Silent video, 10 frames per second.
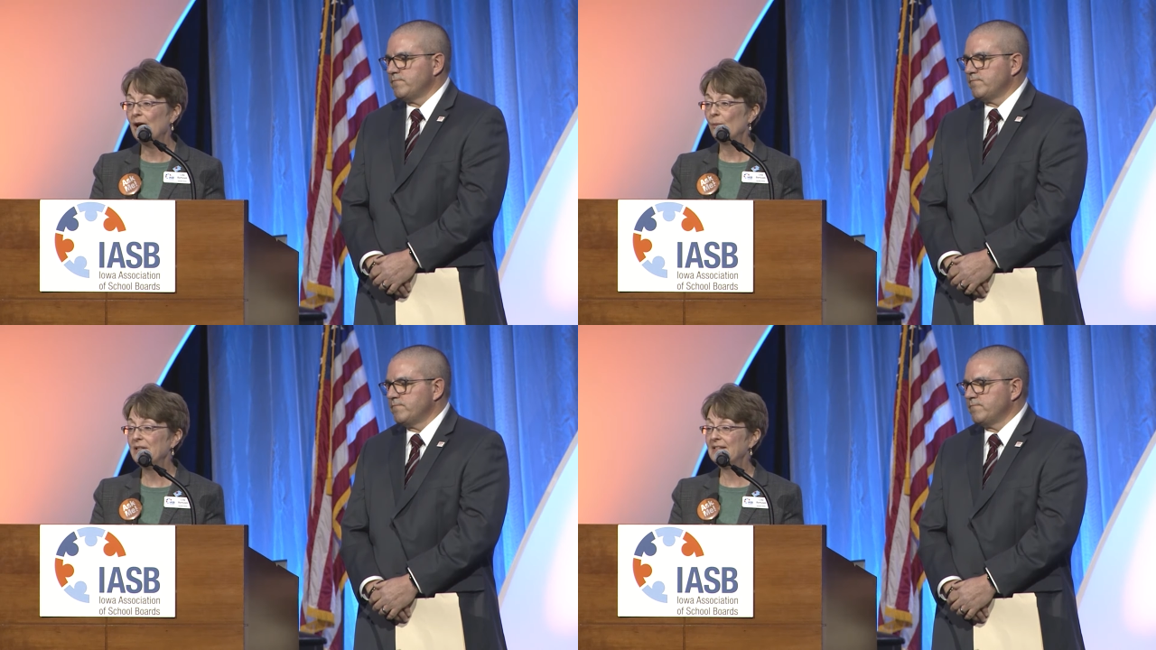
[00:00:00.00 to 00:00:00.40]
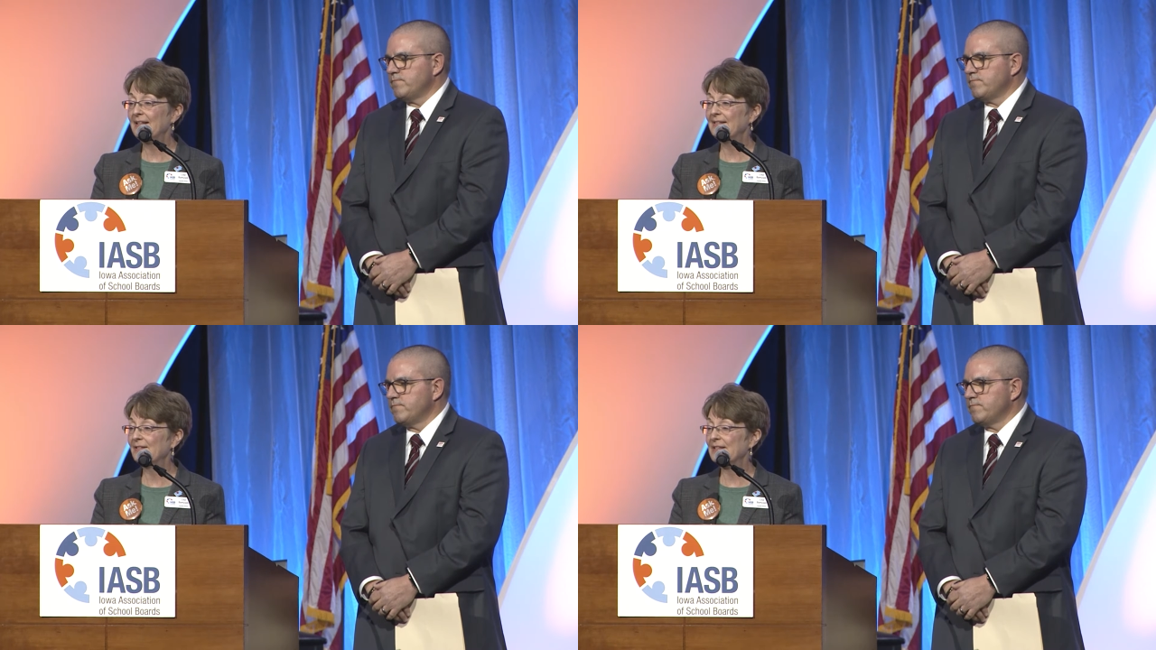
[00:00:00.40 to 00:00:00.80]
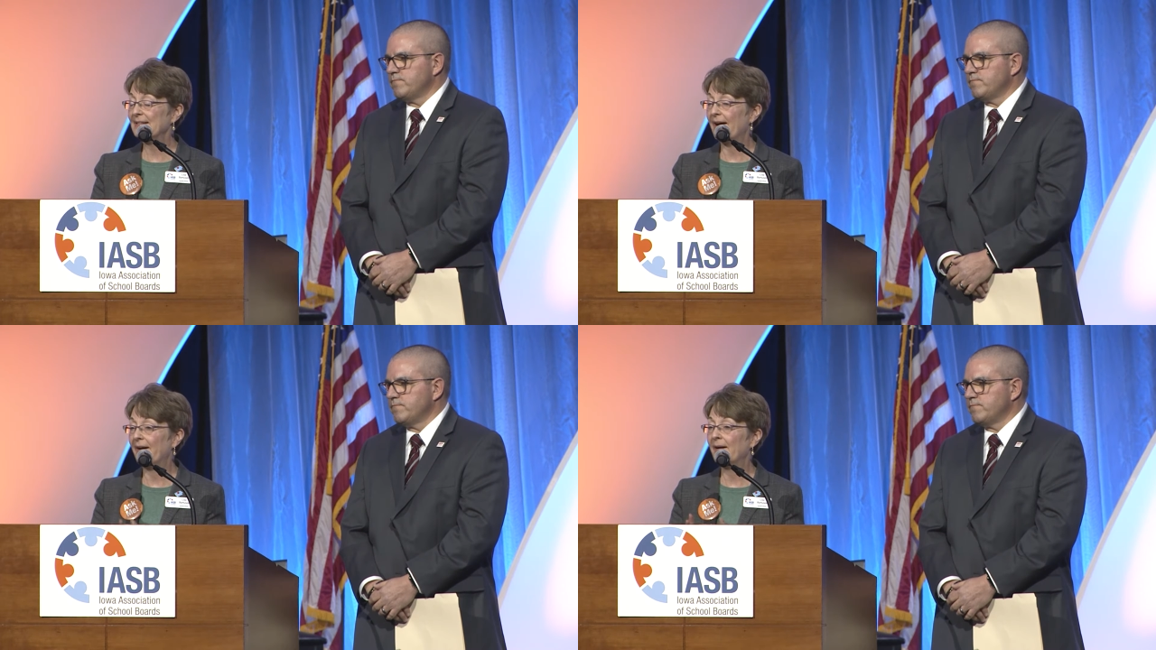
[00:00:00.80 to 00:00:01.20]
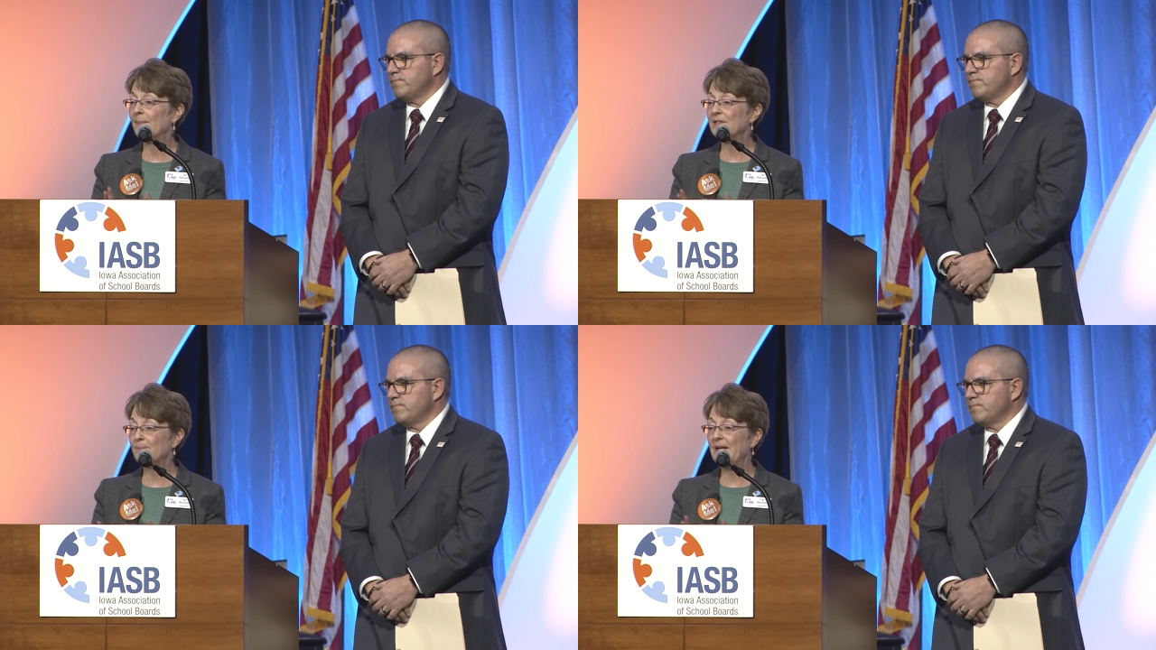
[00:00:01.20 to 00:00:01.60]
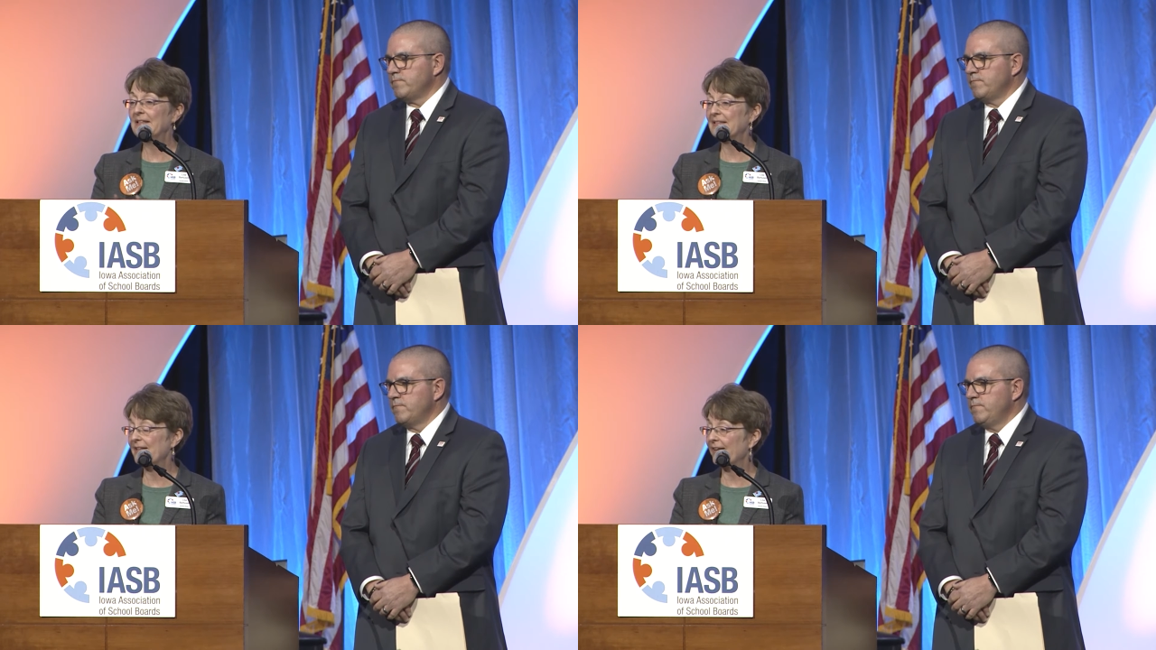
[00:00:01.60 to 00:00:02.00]
Speaker 1: we seek to um,
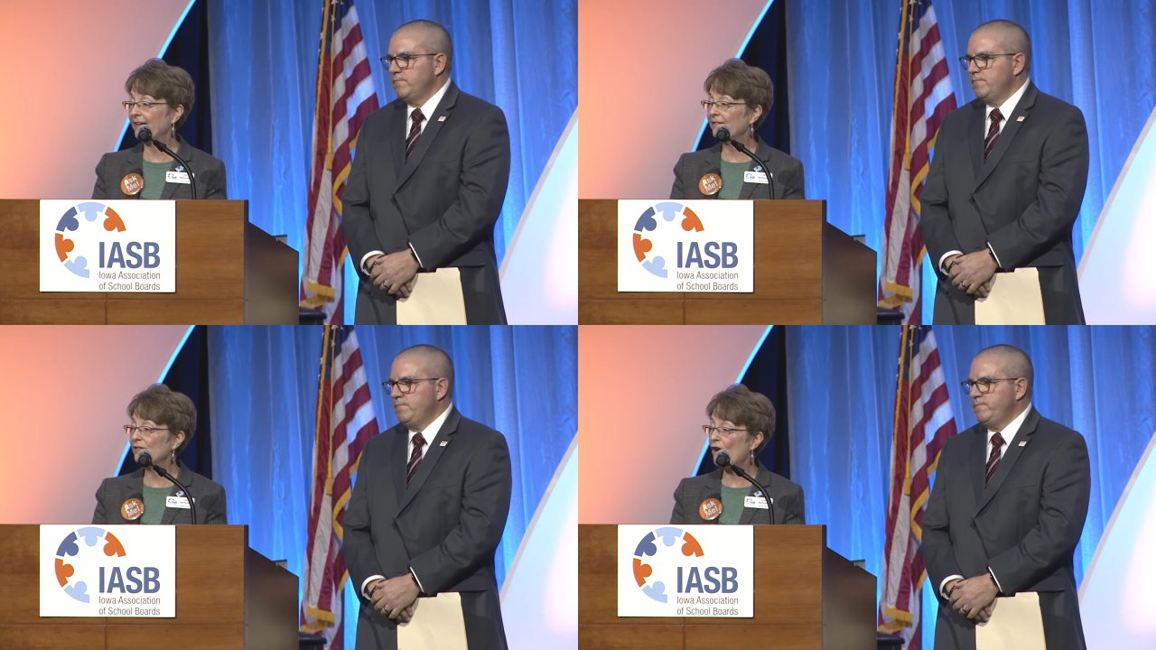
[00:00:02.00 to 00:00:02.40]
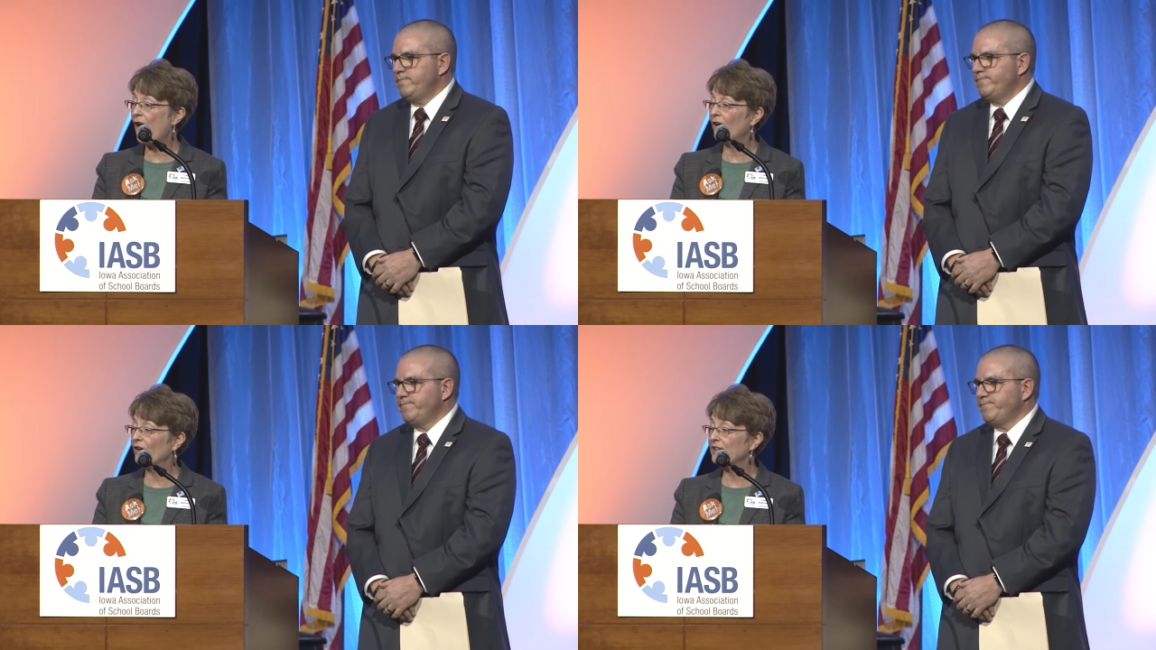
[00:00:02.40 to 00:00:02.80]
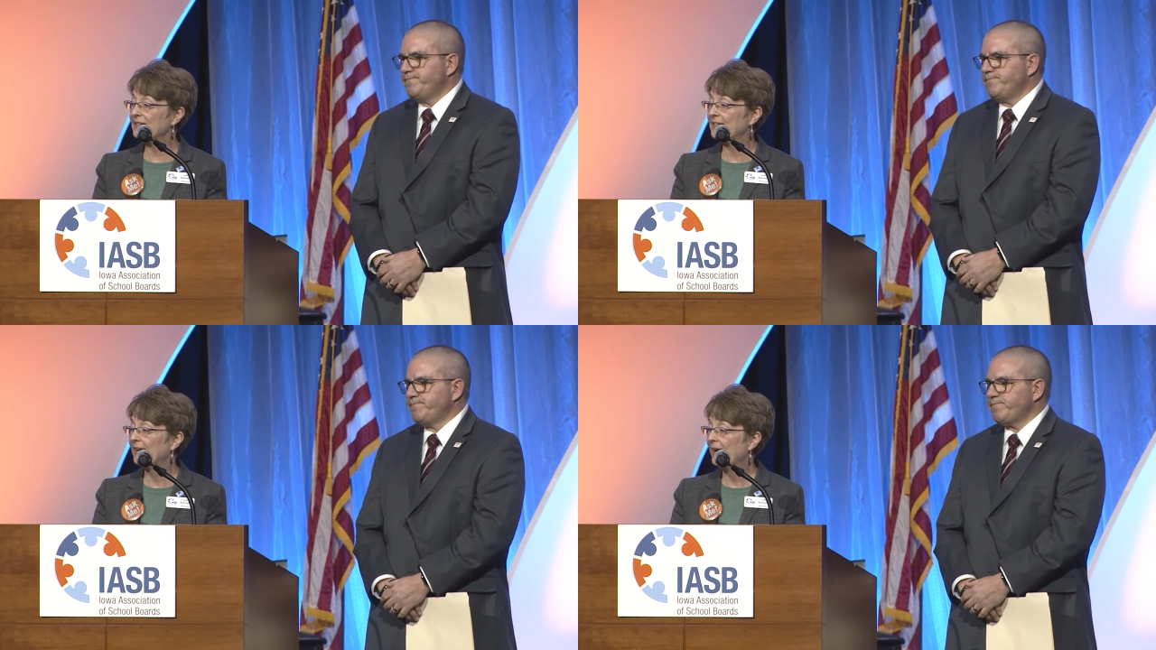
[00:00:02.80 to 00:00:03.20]
speak to the Congress